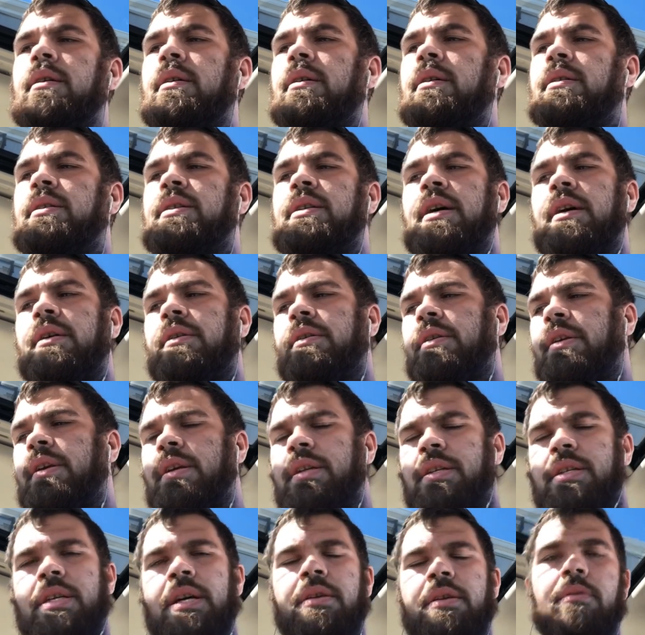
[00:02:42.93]
it
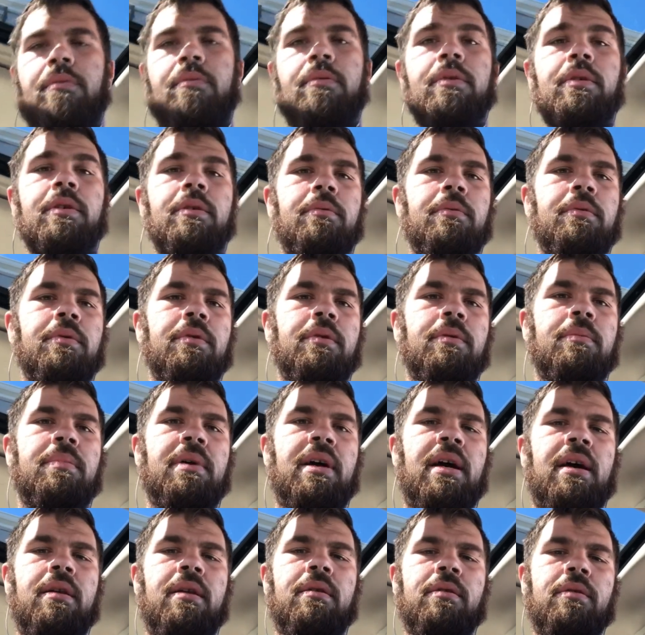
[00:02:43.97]
sounded really, really
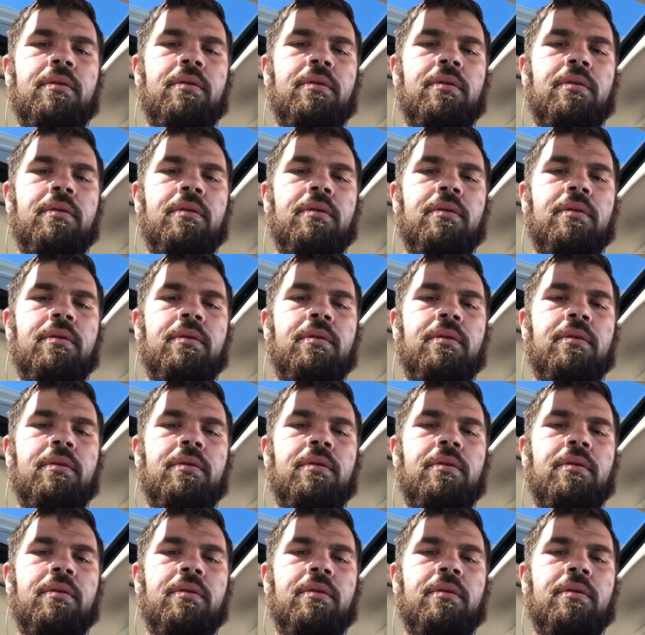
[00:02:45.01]
bad.